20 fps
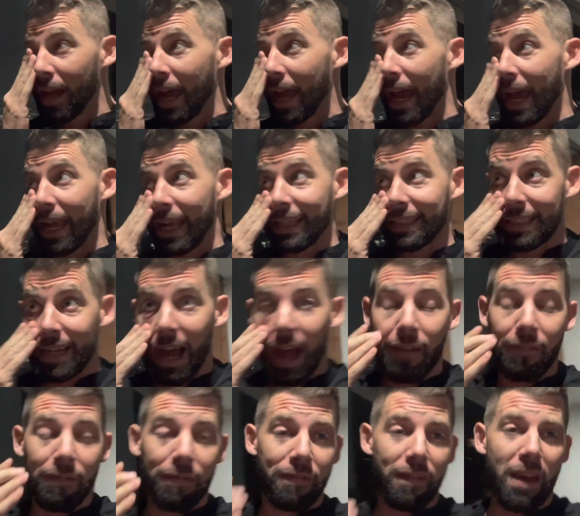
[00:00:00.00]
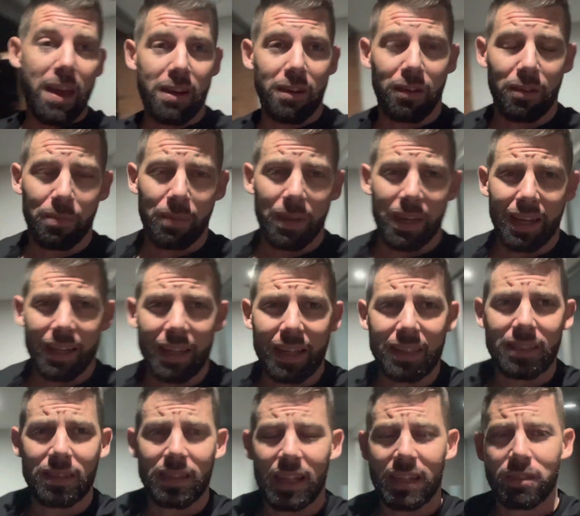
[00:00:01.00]
Hey, it's not fatal, man.
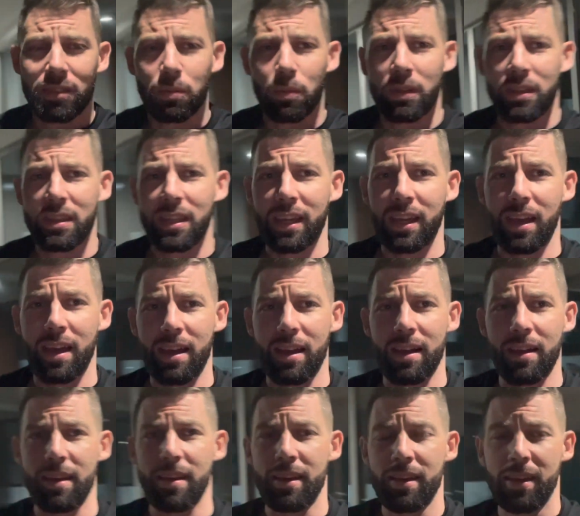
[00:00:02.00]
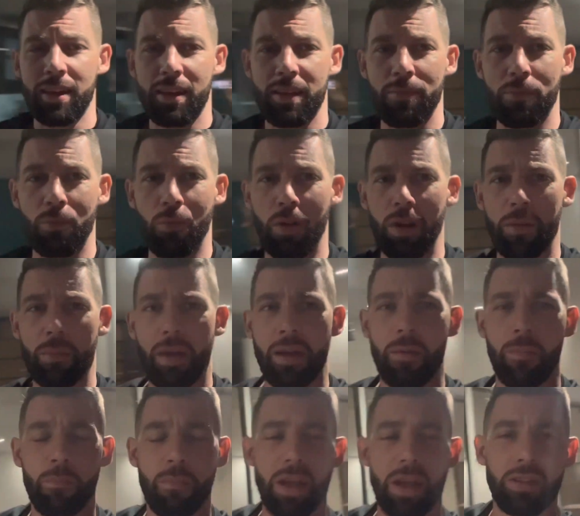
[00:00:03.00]
That's that's one thing uh, one of my
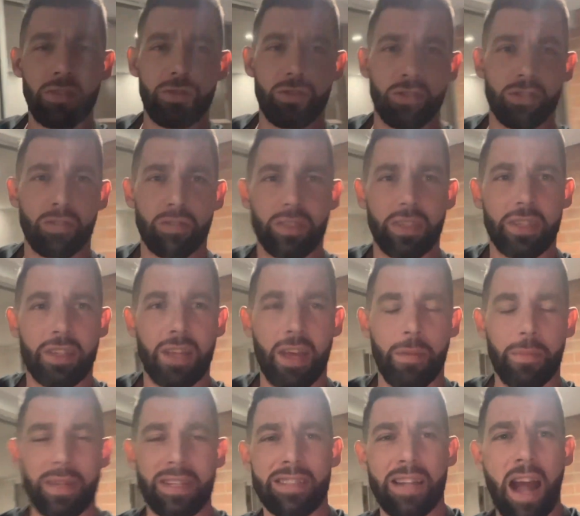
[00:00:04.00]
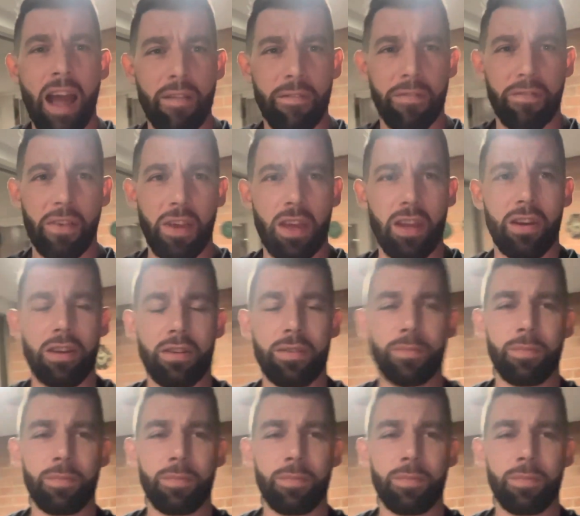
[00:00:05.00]
mentors dummy. It's not fatal.